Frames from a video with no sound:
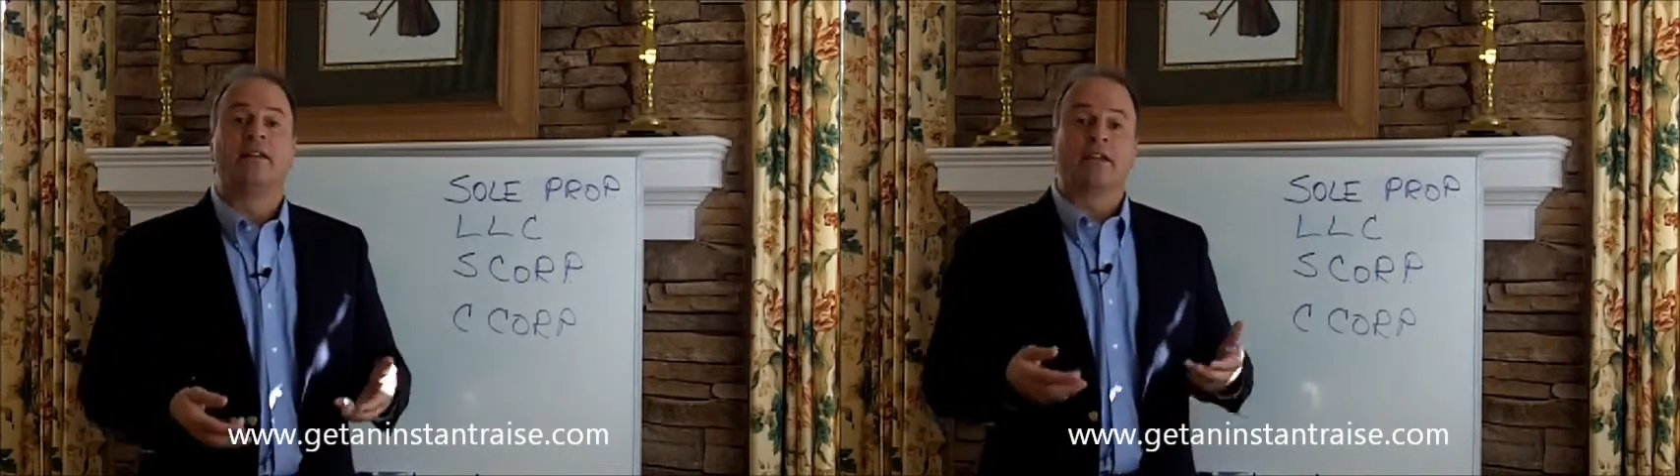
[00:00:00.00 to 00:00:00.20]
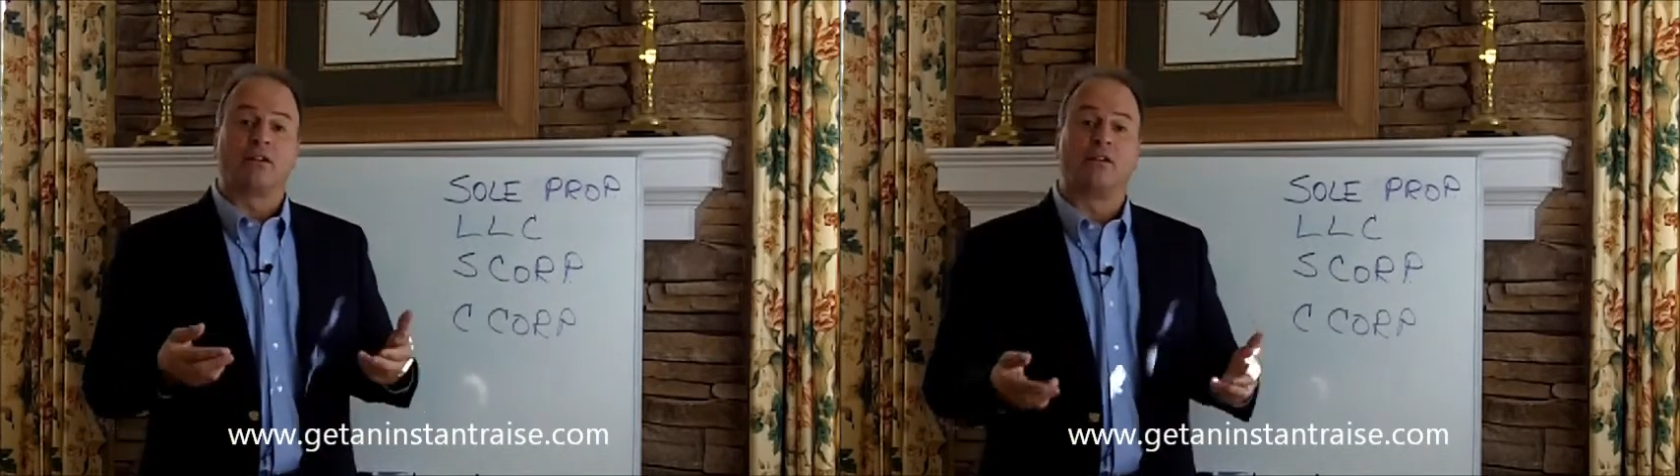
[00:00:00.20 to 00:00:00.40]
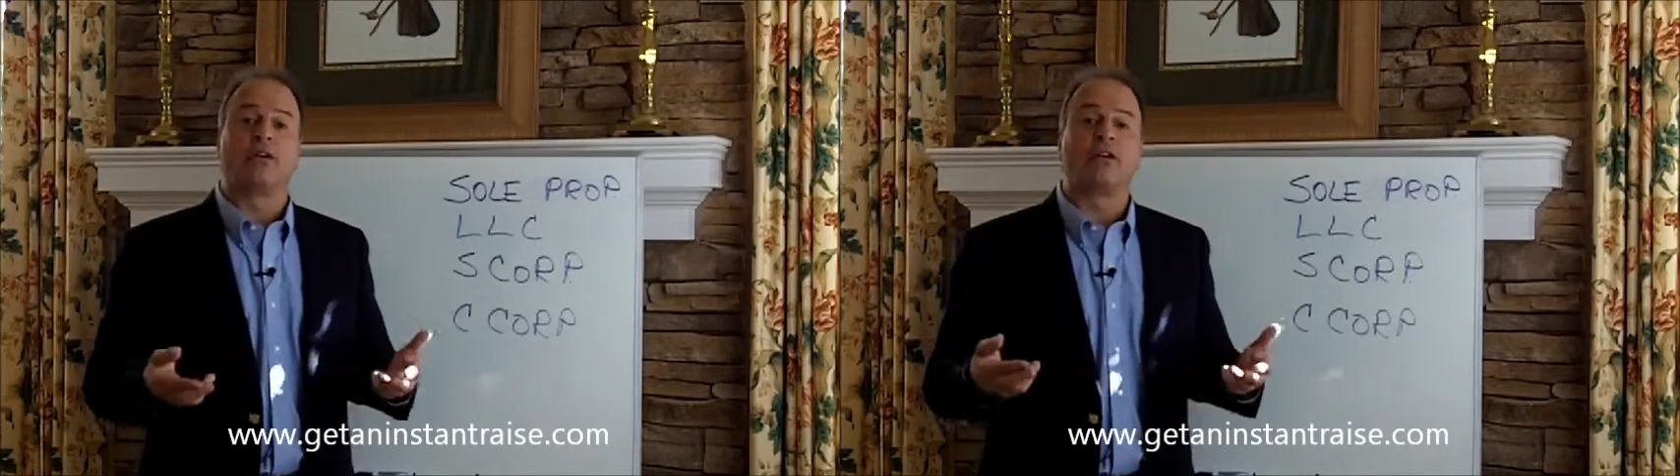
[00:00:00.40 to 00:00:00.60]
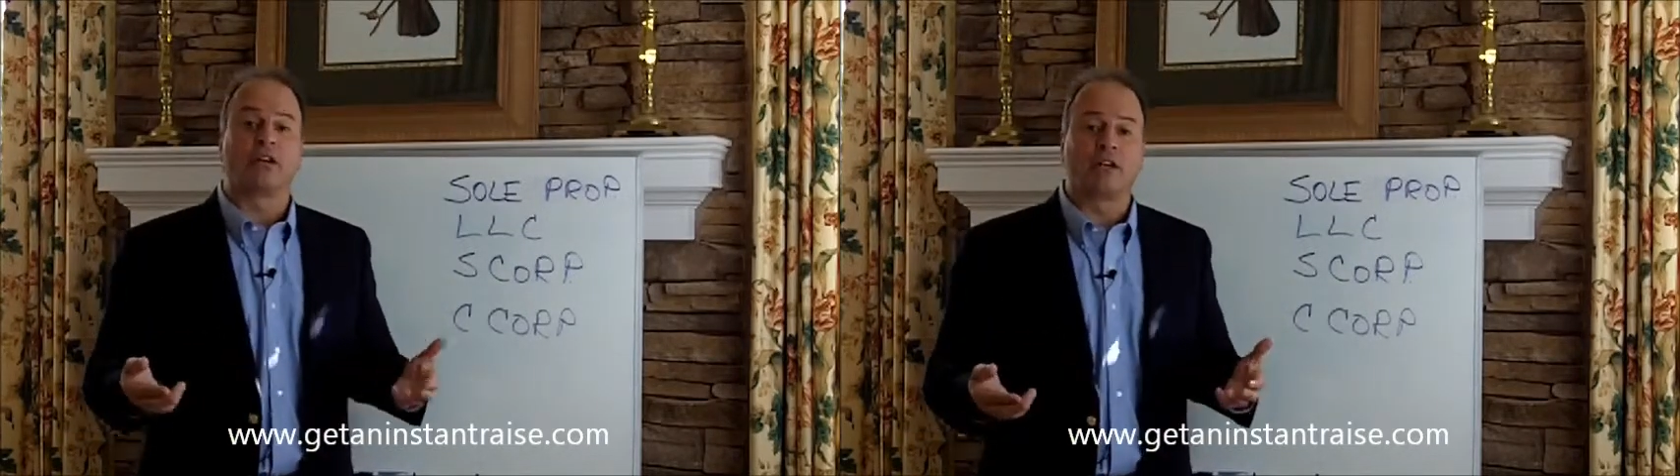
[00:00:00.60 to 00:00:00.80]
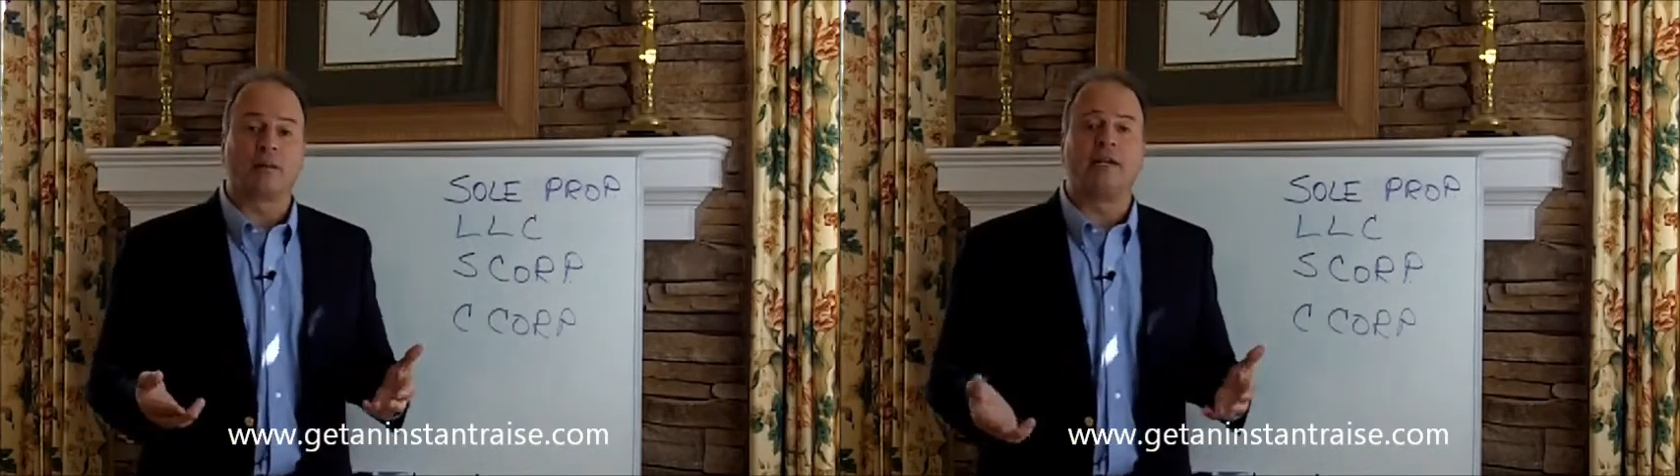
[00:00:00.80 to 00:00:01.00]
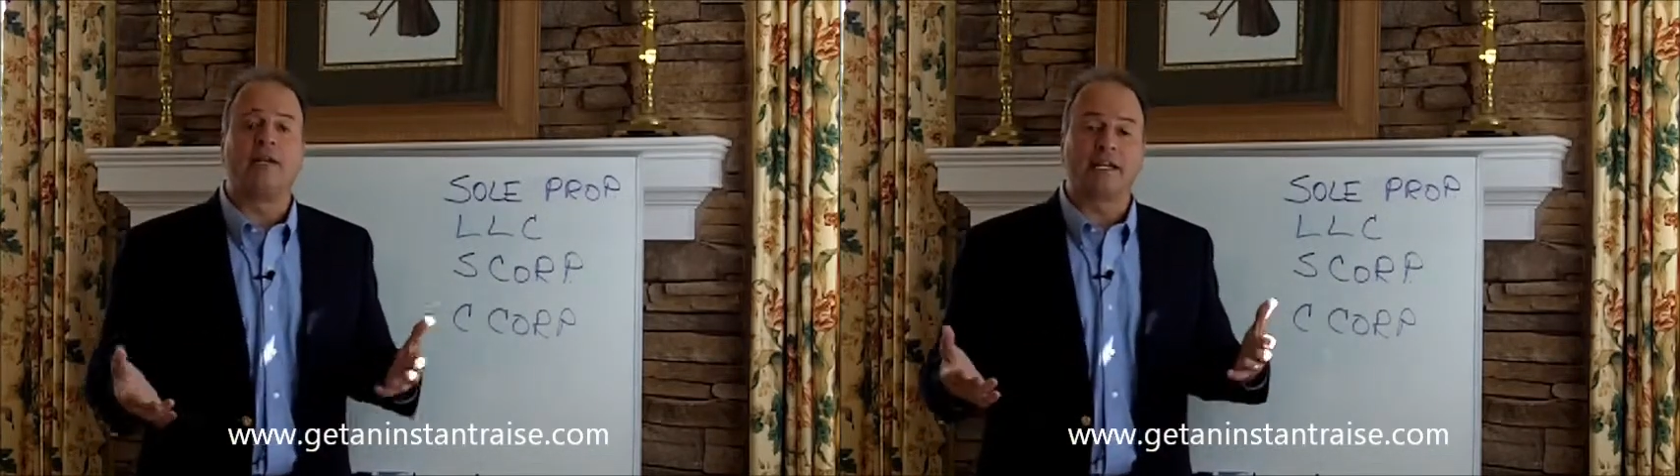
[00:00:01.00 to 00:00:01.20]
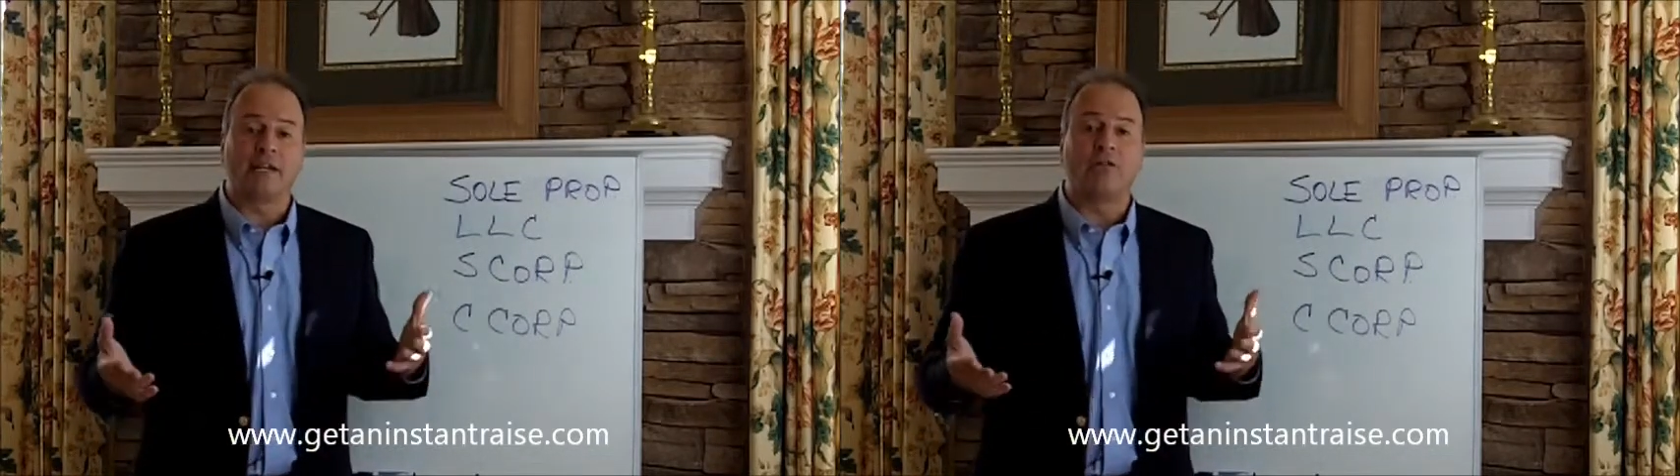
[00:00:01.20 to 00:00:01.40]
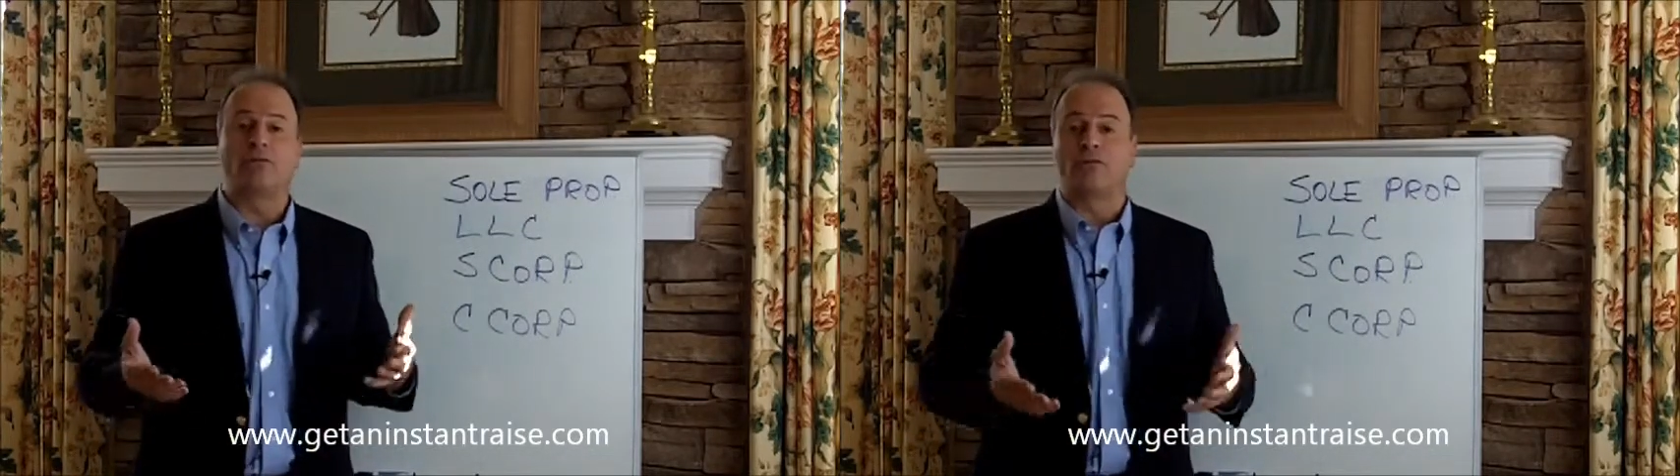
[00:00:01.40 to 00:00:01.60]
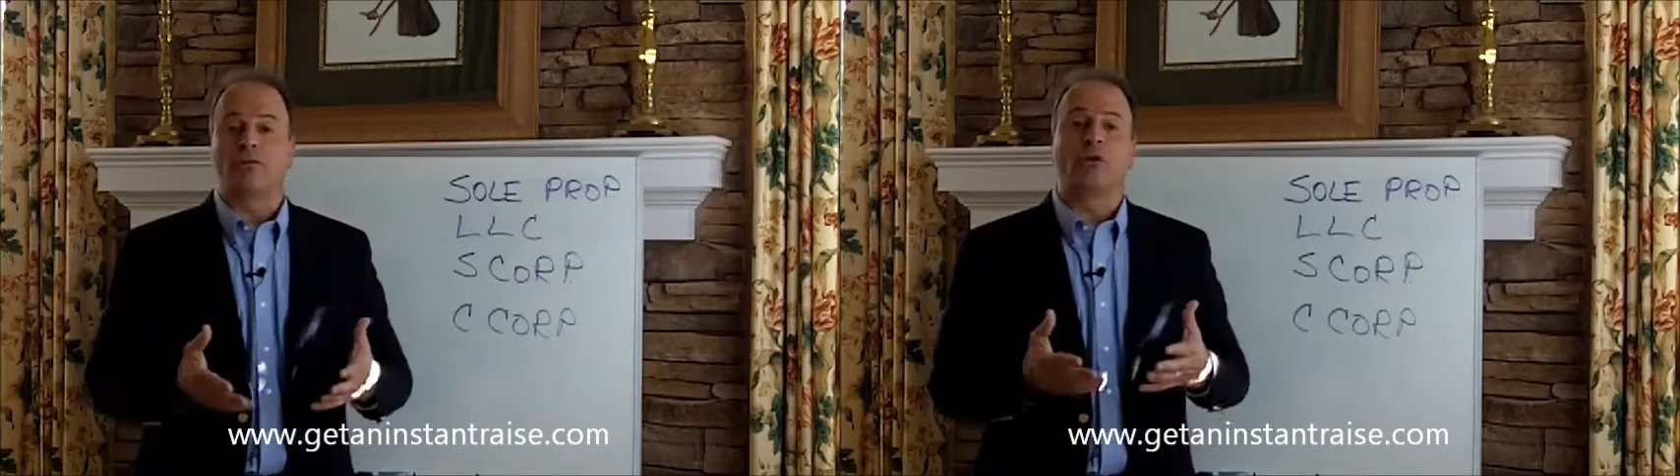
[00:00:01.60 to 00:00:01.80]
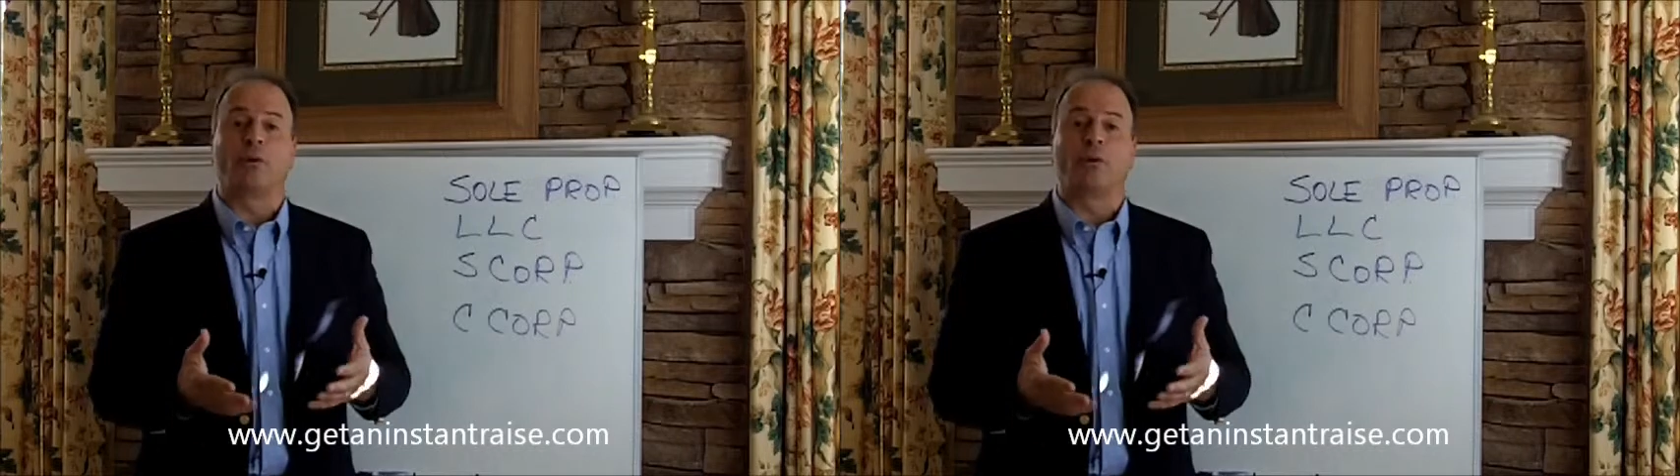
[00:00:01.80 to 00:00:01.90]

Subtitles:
then a lawyer can come in and get through the